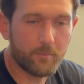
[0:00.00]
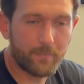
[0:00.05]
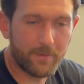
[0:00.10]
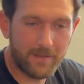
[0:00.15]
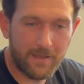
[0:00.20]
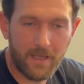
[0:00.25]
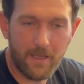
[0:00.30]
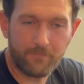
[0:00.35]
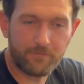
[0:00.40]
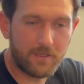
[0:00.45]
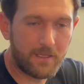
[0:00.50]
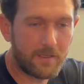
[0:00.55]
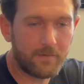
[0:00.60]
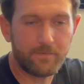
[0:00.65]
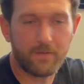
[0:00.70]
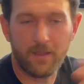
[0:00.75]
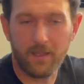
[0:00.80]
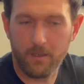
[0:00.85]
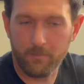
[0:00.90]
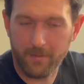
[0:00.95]
But yeah, I've
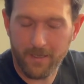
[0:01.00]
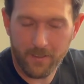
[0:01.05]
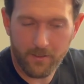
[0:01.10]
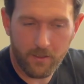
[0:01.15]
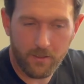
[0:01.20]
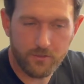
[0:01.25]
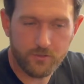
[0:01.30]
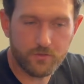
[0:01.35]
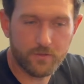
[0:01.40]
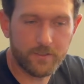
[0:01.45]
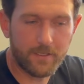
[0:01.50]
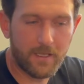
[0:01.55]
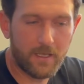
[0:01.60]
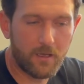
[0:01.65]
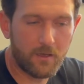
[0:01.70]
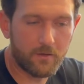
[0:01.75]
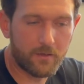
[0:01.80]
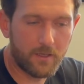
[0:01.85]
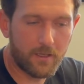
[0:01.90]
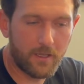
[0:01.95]
taken the M800
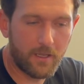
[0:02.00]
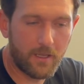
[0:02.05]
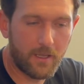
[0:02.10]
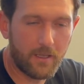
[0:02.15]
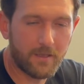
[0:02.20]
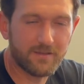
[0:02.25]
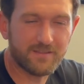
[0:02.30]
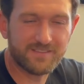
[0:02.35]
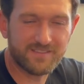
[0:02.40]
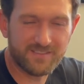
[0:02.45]
out and